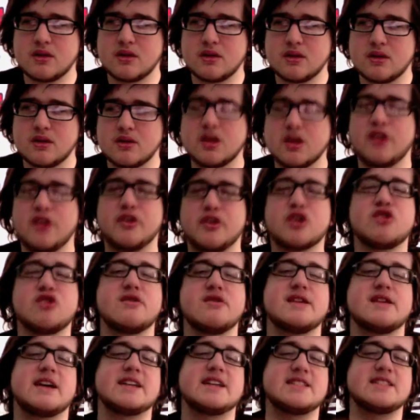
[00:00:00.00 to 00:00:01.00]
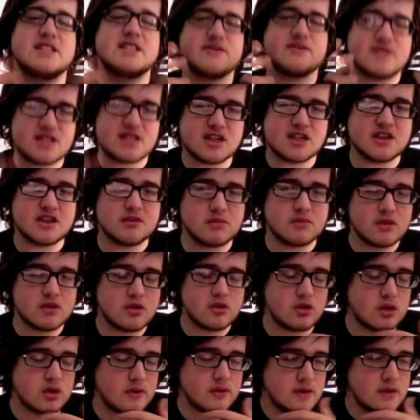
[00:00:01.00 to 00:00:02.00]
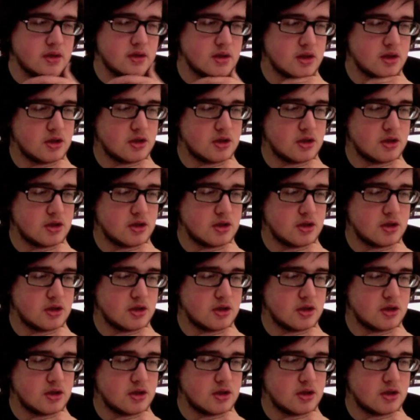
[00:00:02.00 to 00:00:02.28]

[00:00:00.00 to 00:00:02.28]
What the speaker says: not the creative team kind of thing.